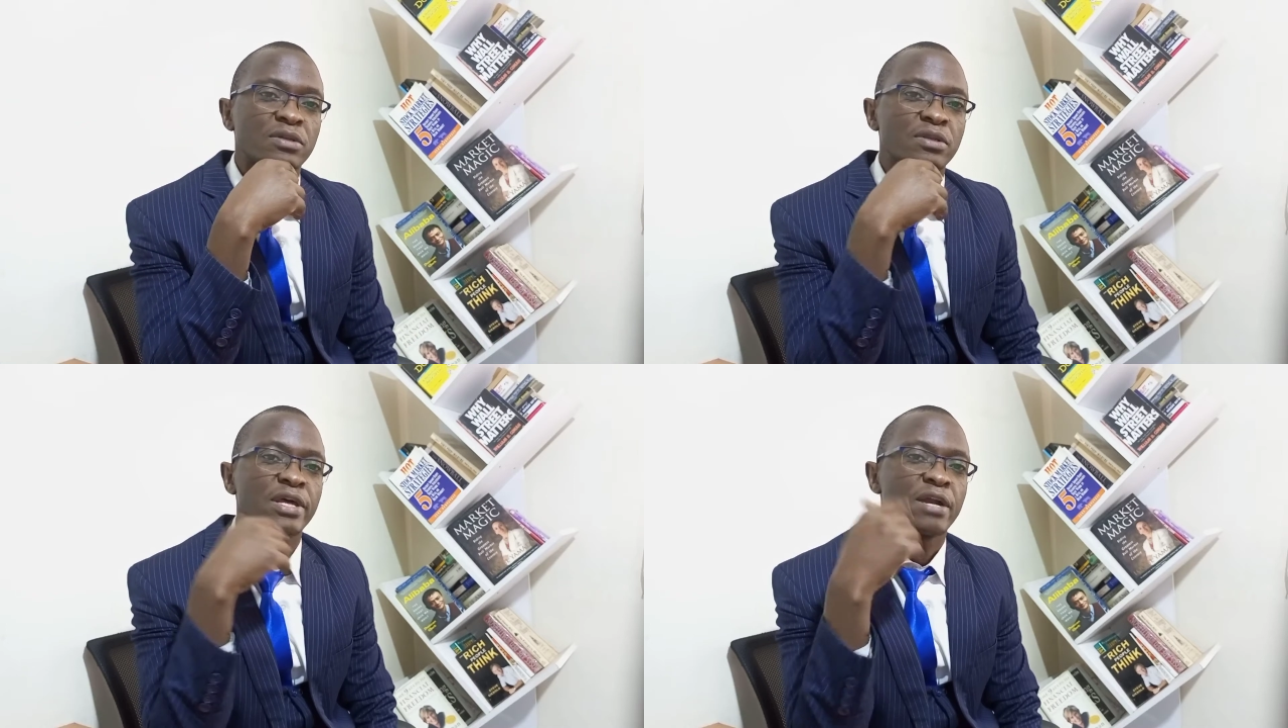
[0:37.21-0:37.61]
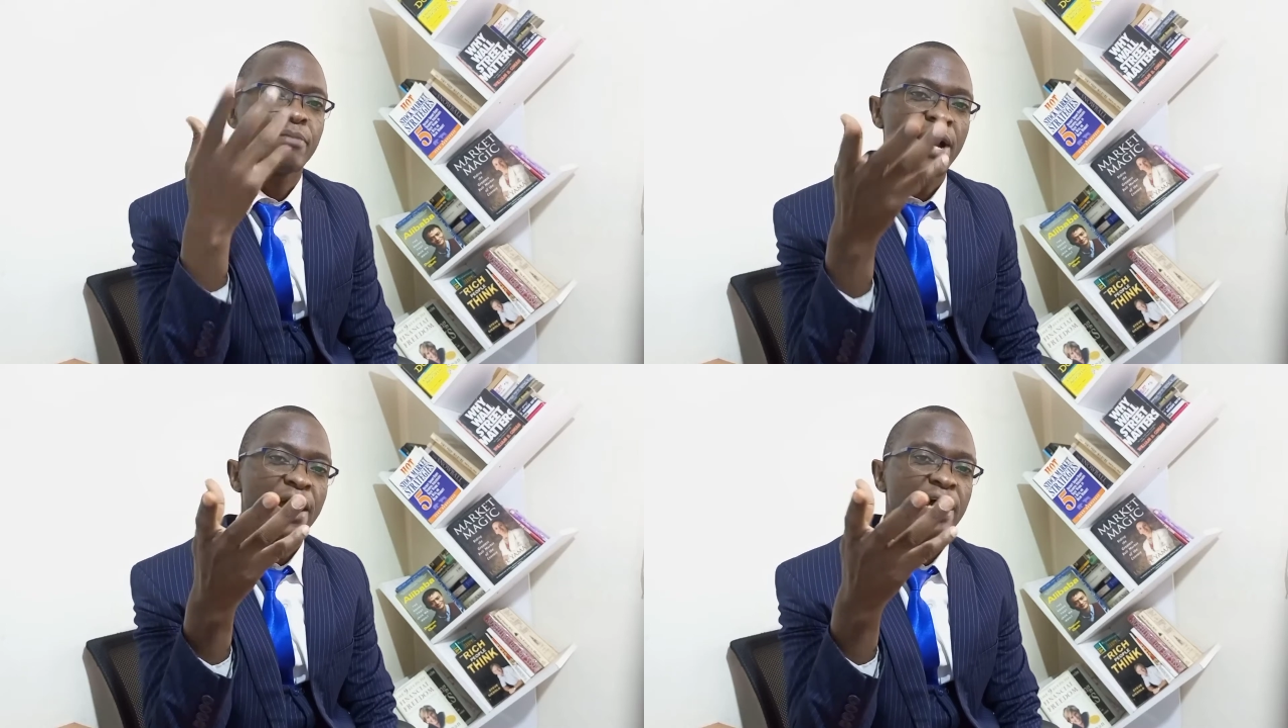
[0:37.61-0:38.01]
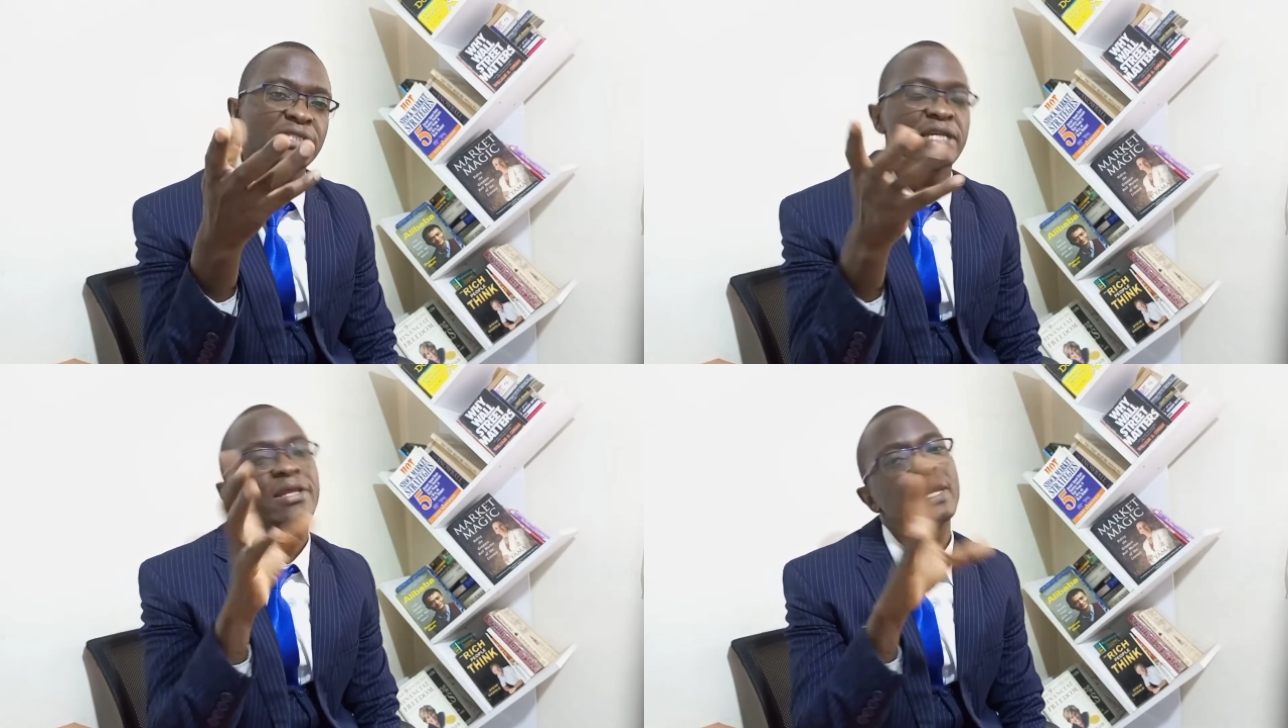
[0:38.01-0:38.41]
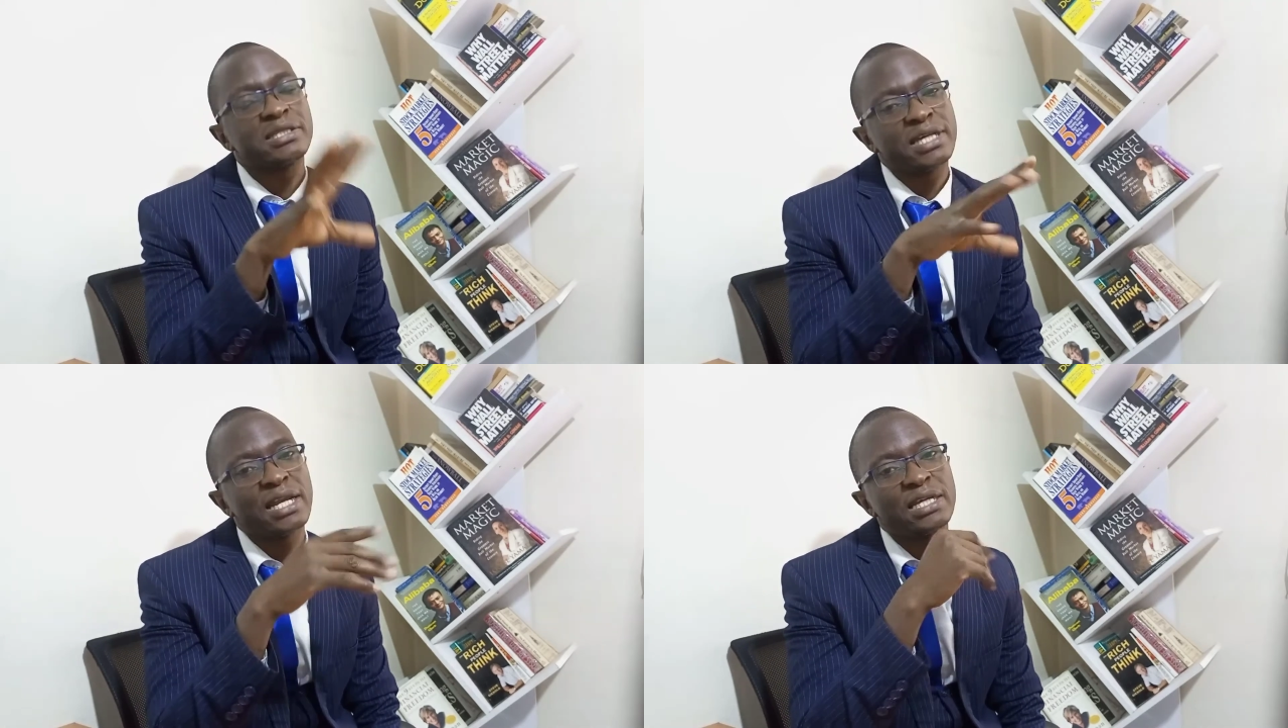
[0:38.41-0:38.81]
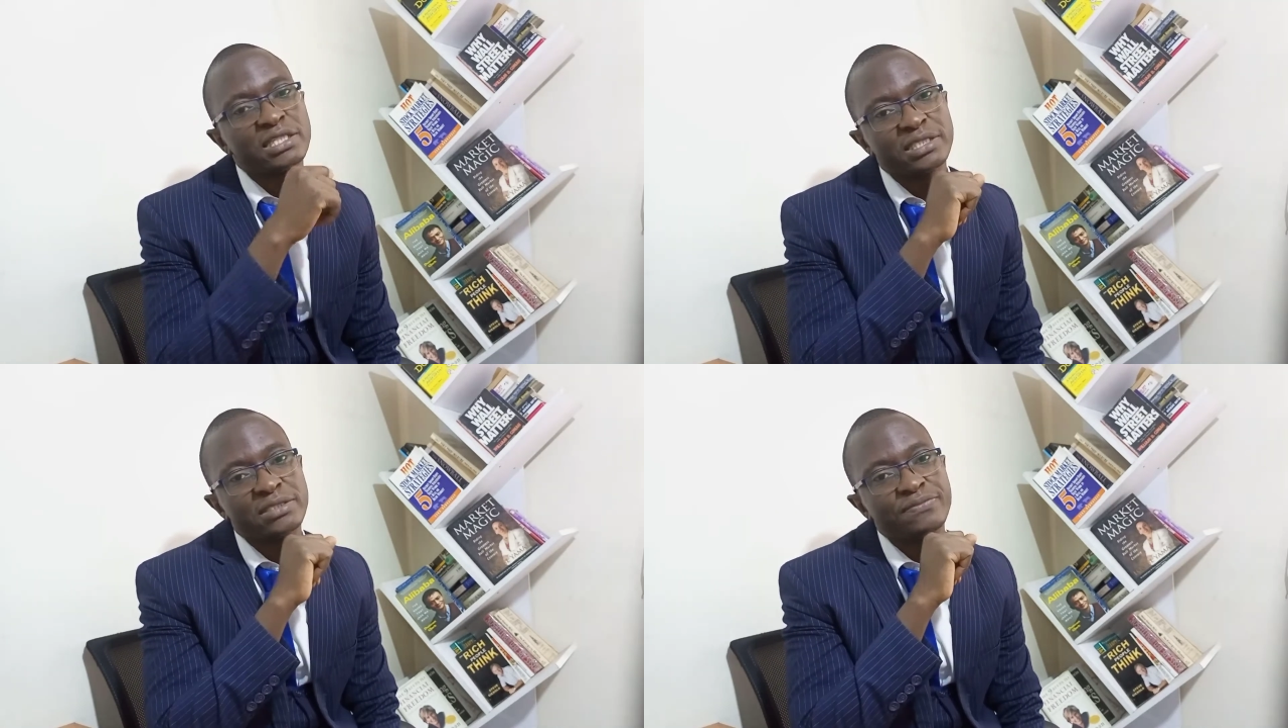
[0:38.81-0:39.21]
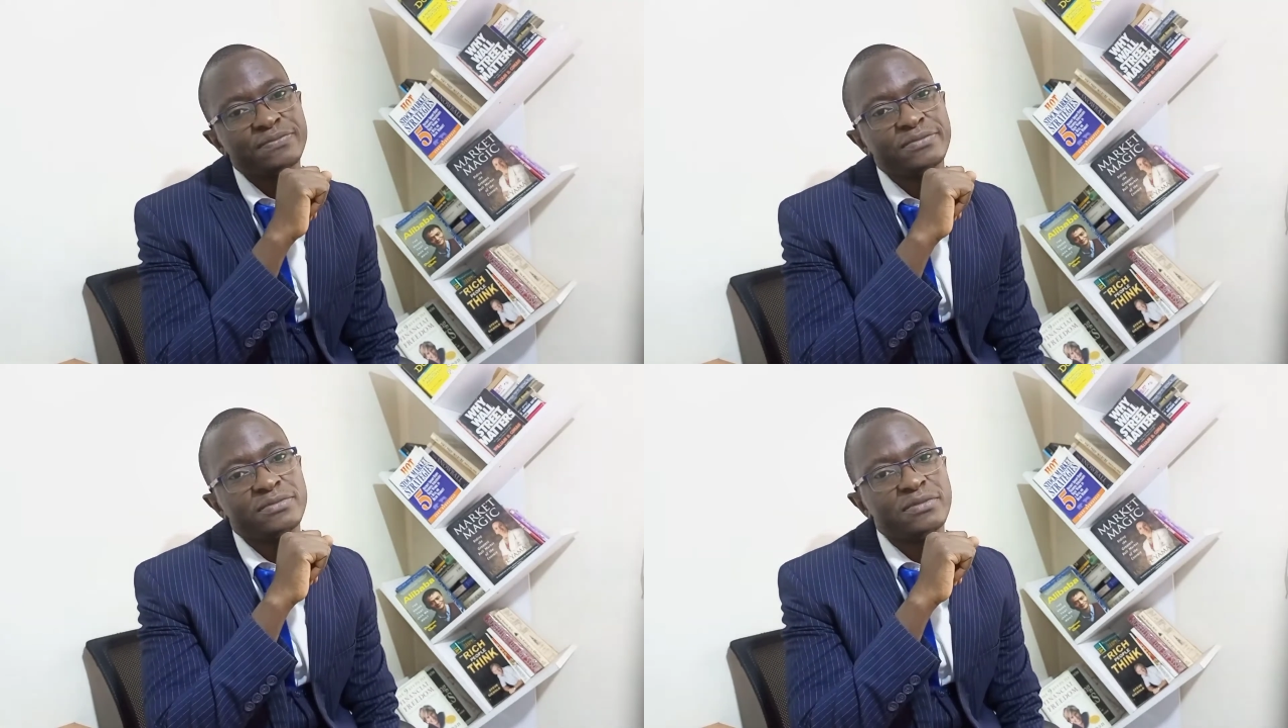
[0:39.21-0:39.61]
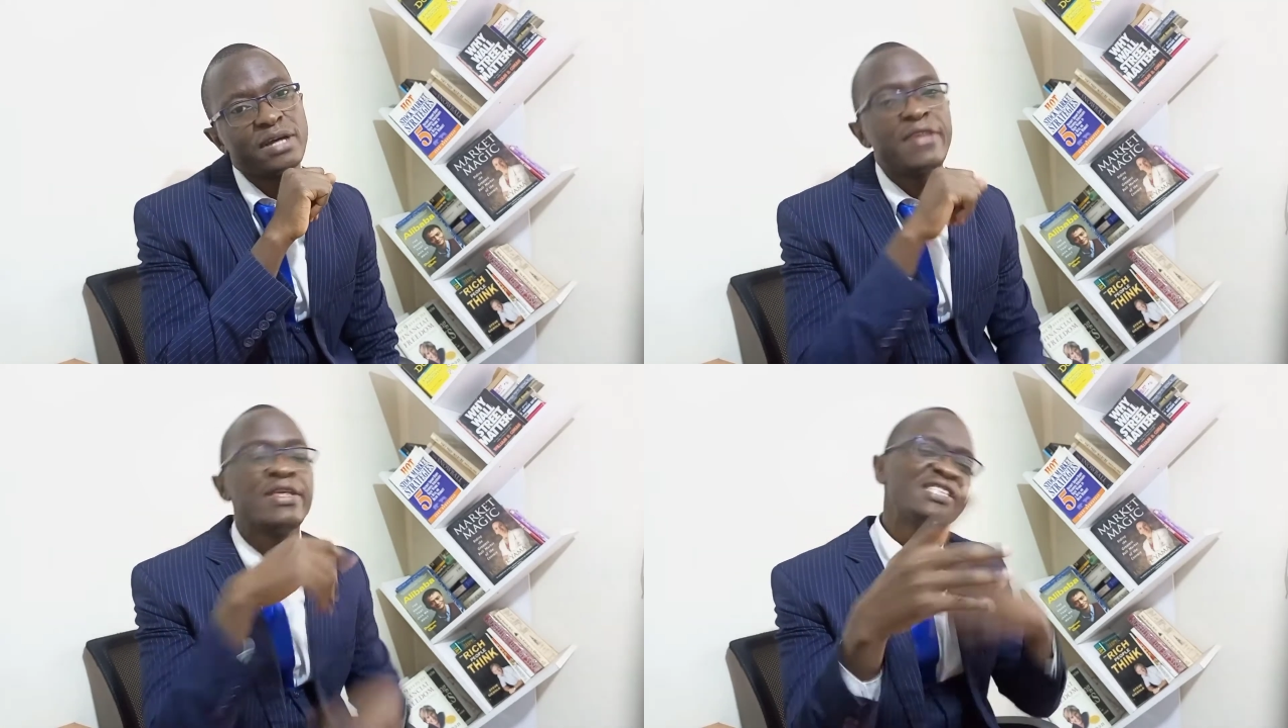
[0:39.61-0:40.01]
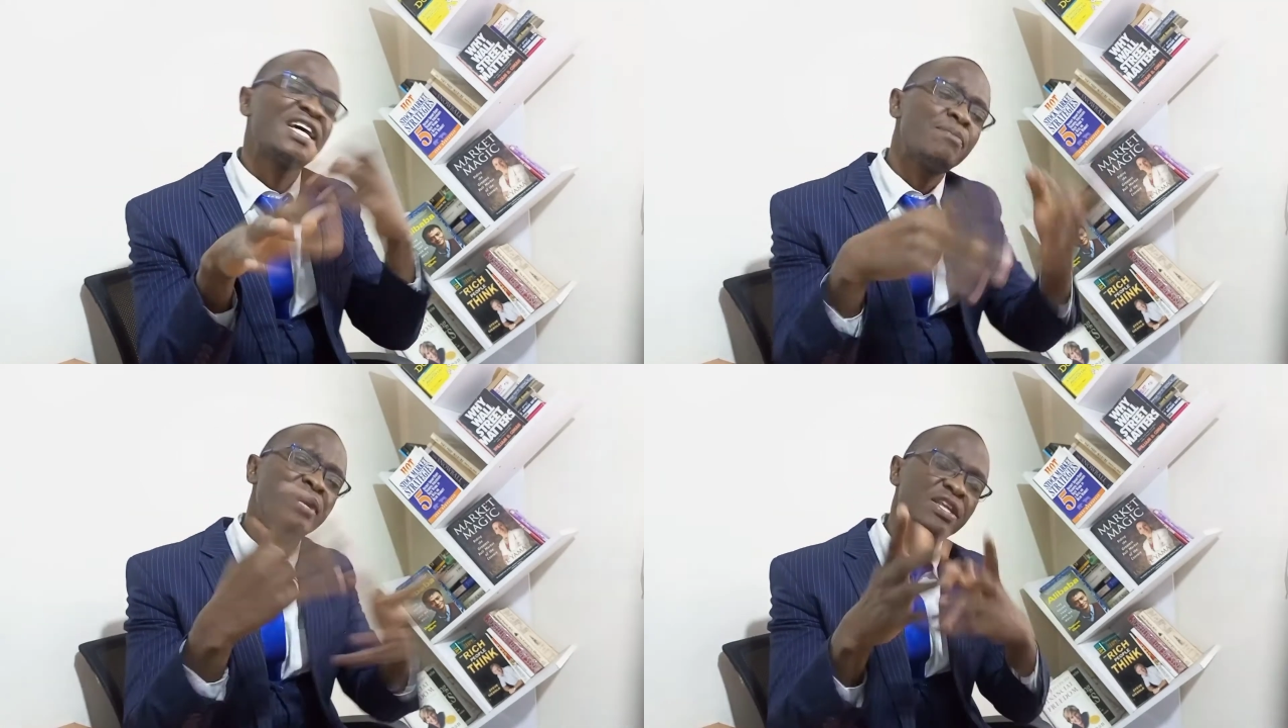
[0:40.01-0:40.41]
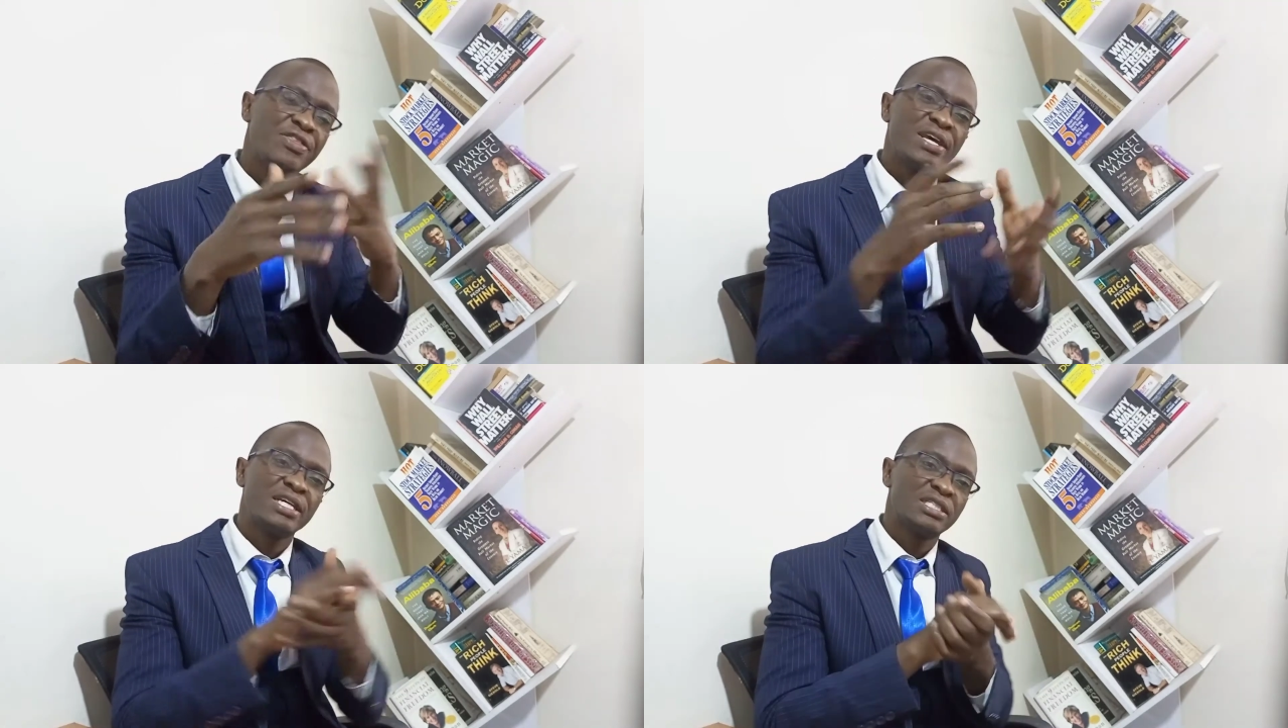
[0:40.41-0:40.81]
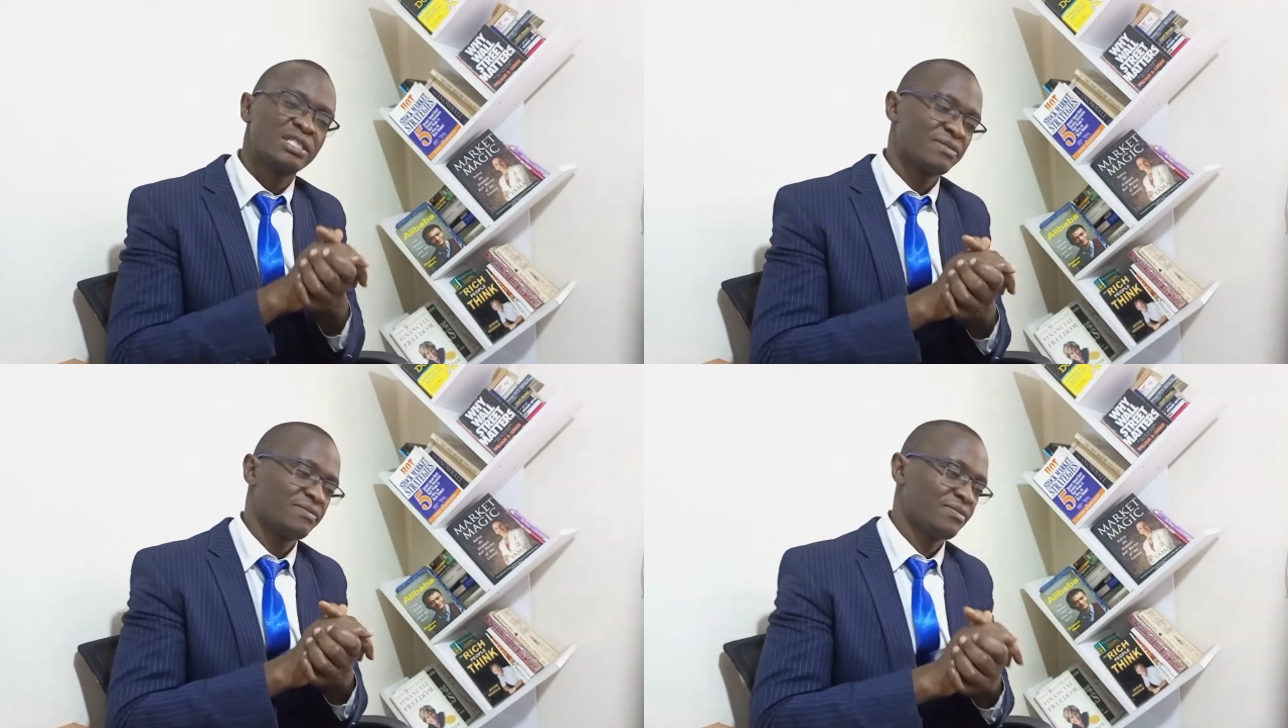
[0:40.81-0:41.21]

they are buyers and they are sellers. And they sell many things.